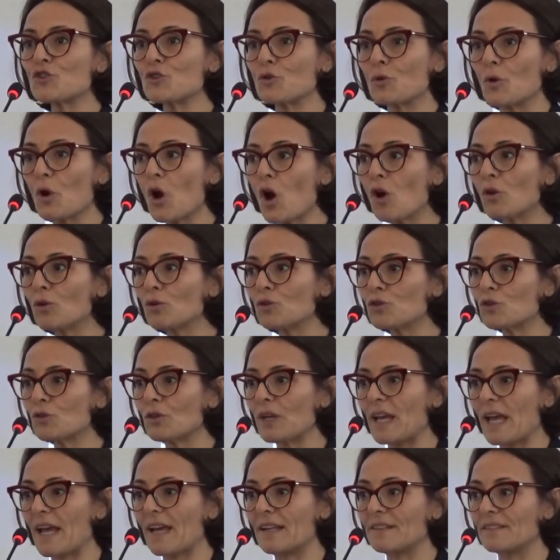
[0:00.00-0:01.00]
to call
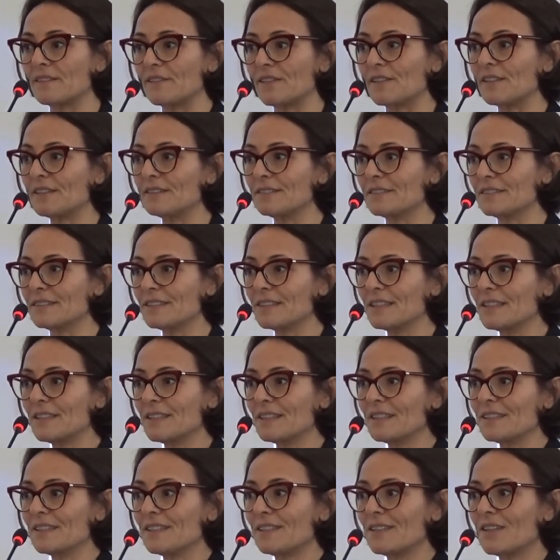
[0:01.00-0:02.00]
together
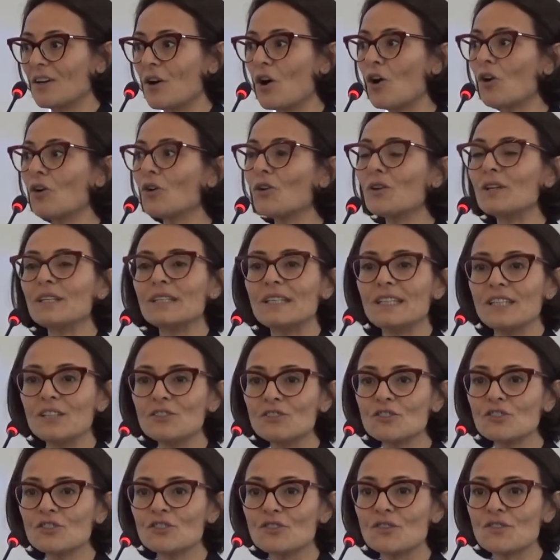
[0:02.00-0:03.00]
all
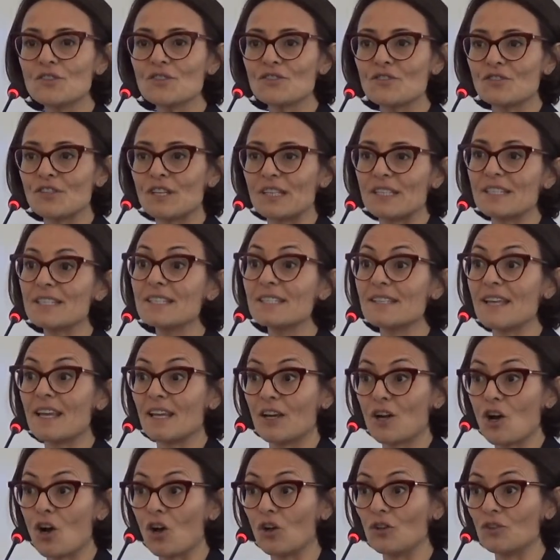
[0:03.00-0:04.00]
industry
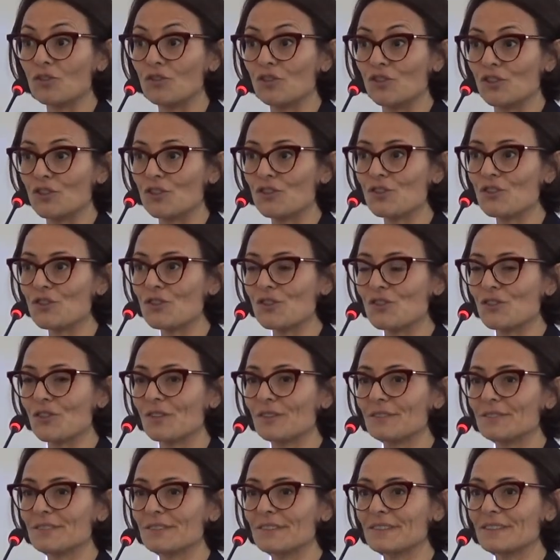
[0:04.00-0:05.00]

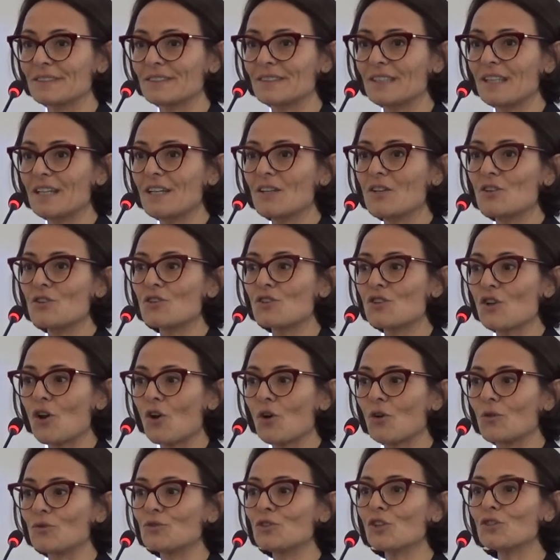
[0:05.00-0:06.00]
stakeholders.
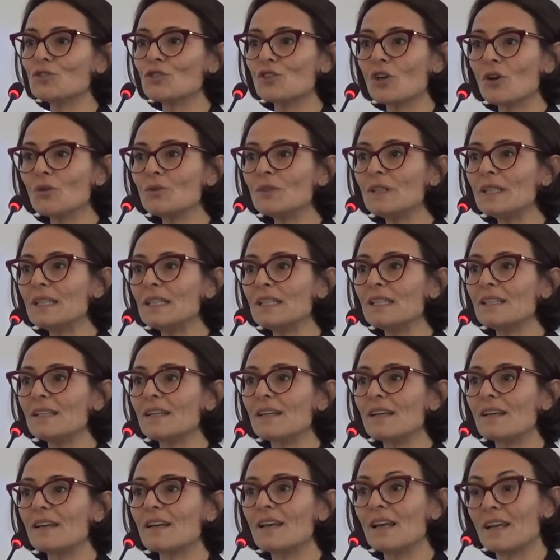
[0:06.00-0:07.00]
So not
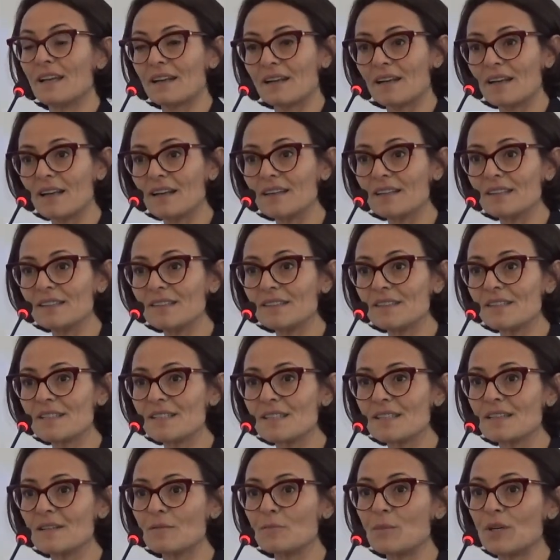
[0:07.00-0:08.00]
only
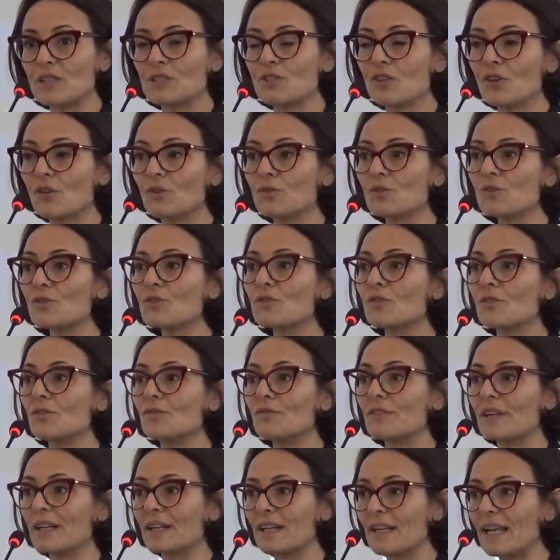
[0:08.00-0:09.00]
airlines, but also
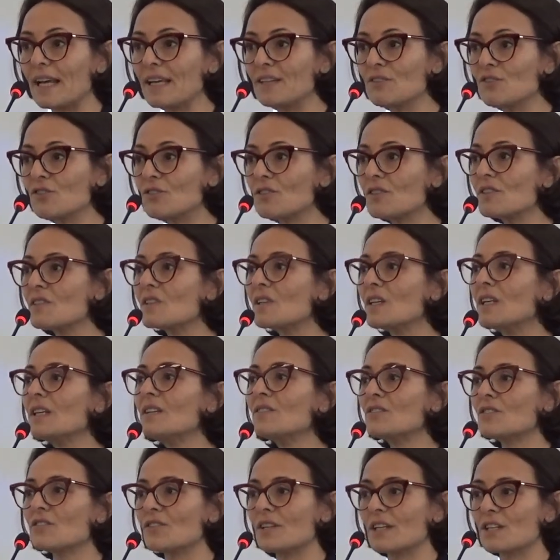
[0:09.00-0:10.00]
regulators,
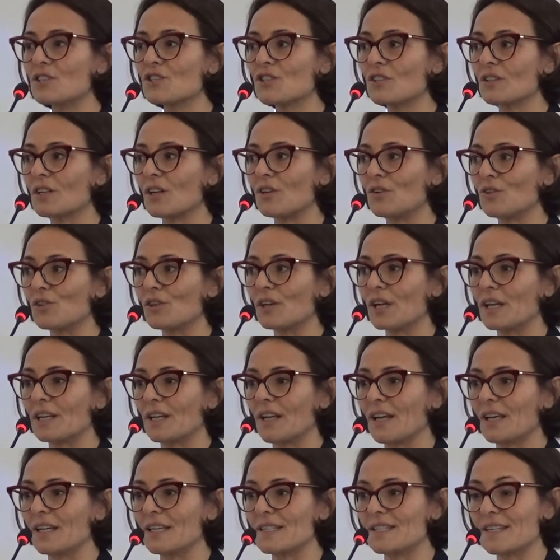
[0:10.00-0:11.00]
international
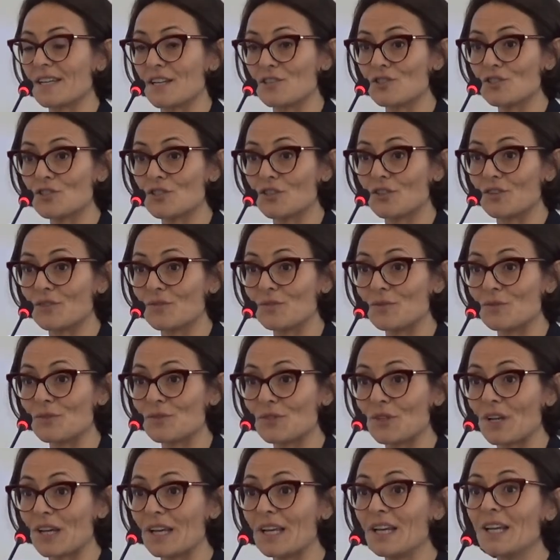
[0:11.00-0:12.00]

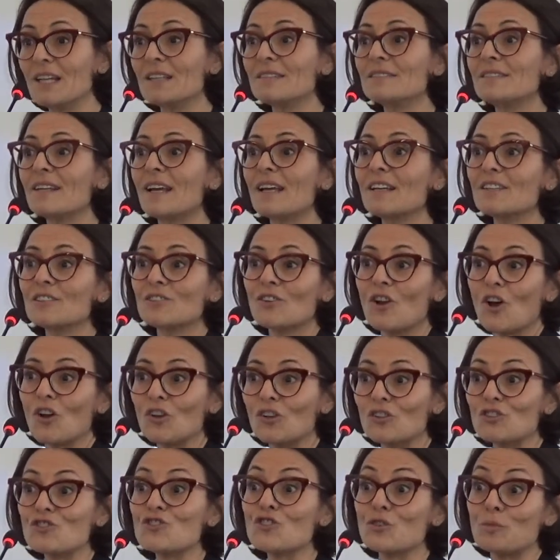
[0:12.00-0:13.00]
organizations,
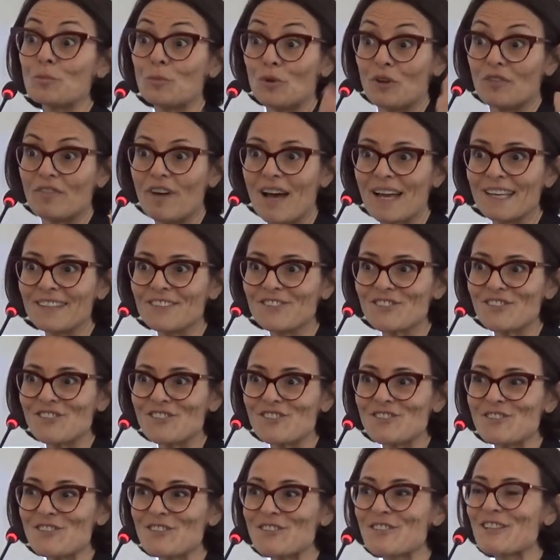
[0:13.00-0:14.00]
technology
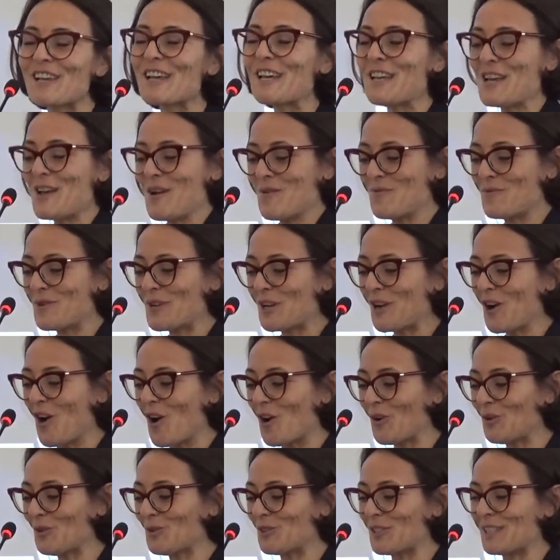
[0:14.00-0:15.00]
providers. We
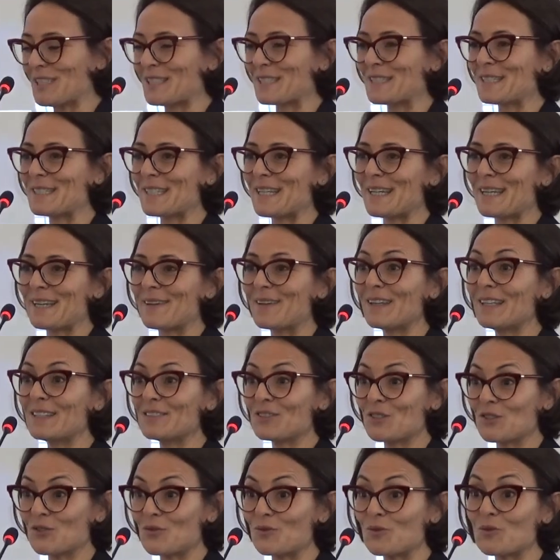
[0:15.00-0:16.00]
called in the,
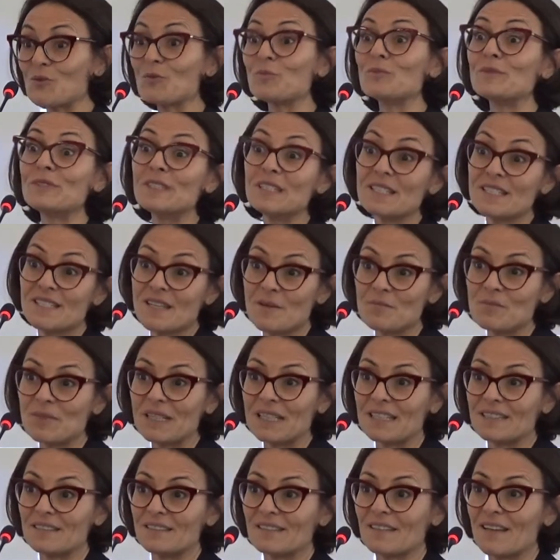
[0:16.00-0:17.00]
in the room
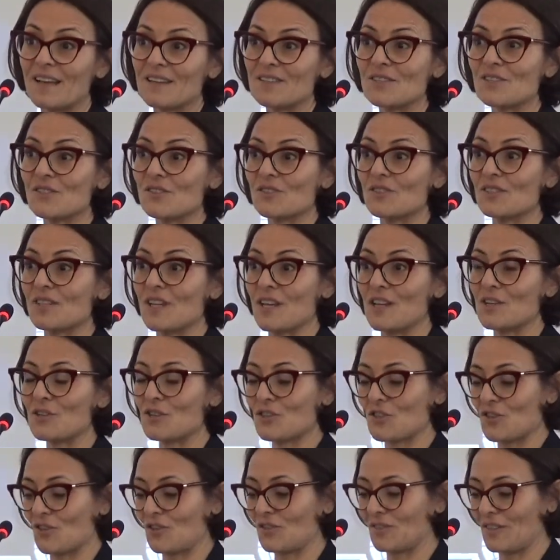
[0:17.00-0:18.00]
disability
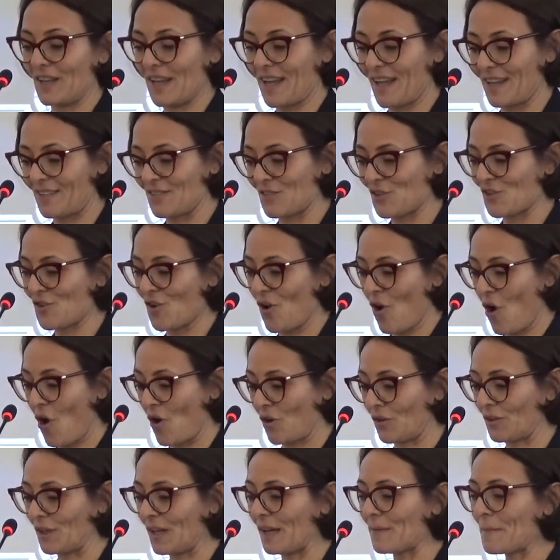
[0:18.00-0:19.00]
association and so
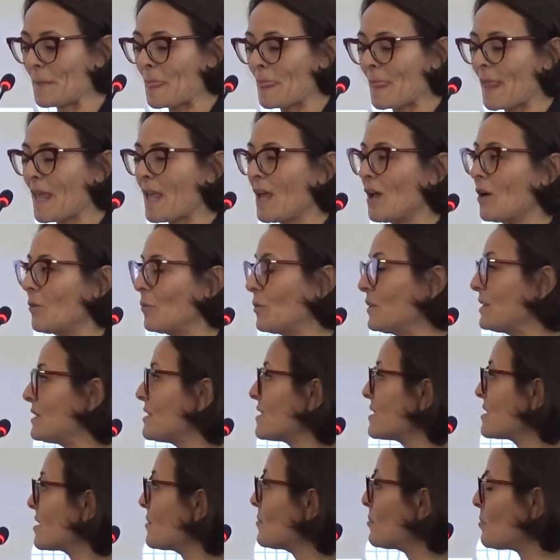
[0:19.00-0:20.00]
on. With the
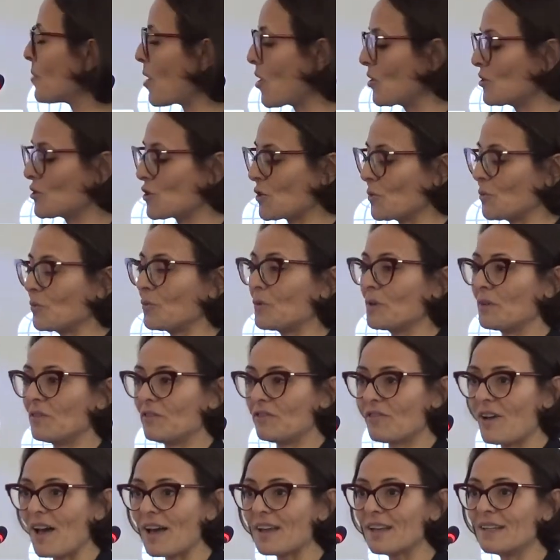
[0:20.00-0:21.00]
symposium, we
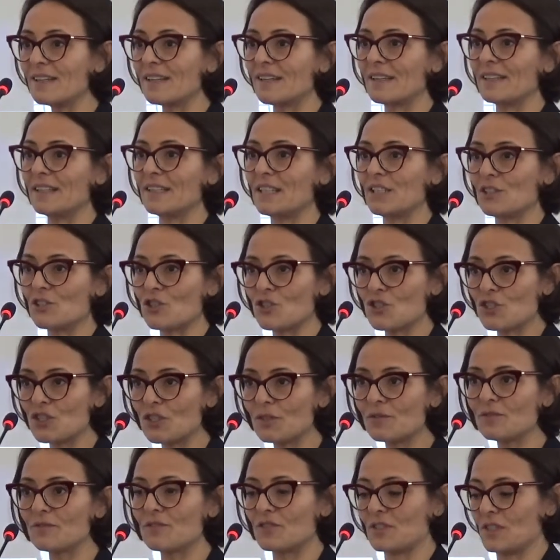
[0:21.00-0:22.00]
finally
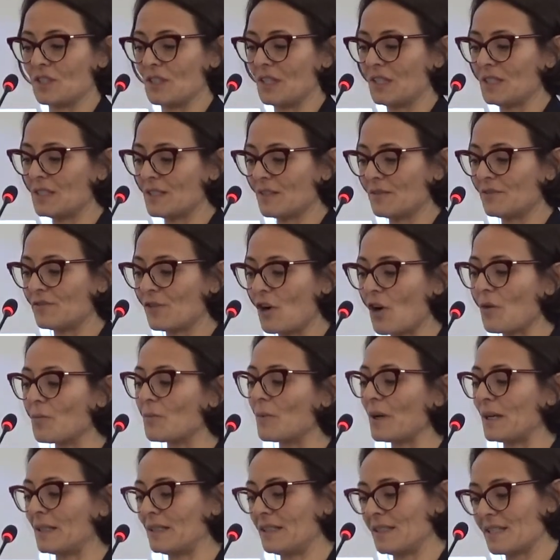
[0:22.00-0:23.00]
shifted
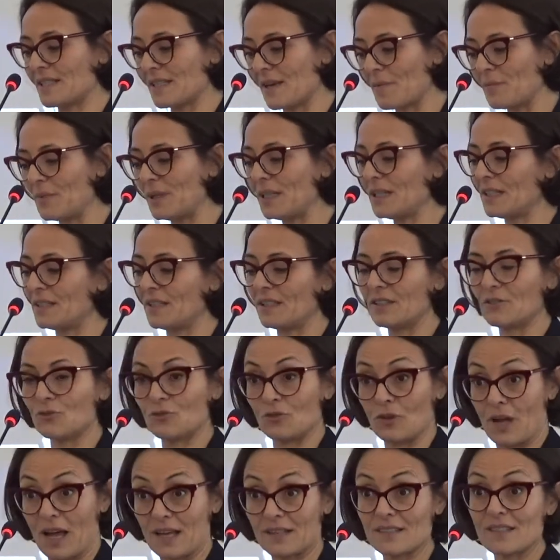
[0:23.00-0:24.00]
from disability
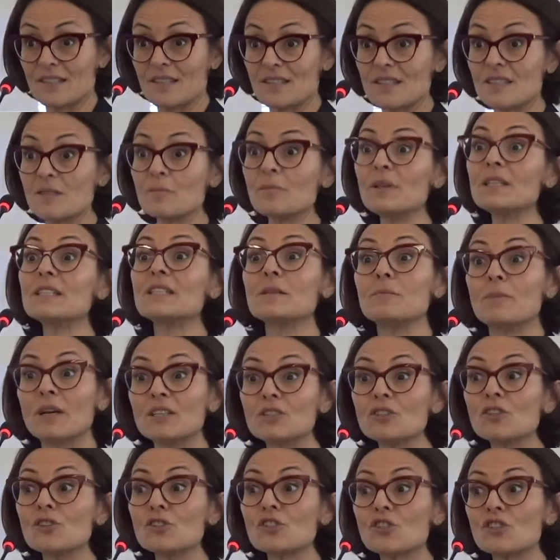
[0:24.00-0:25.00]
into accessibility,
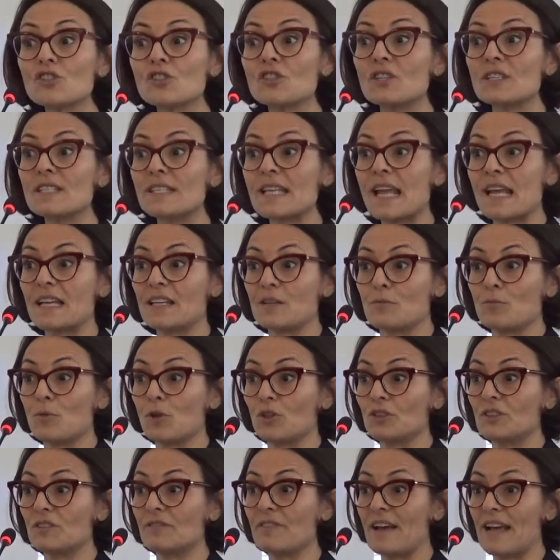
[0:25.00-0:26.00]
but also sustainable
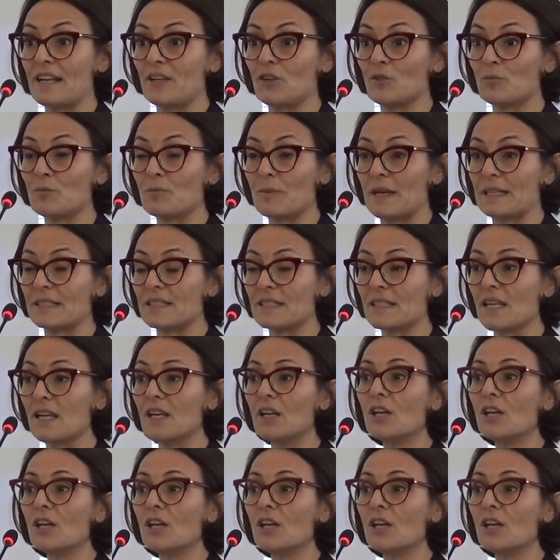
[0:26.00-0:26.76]
development.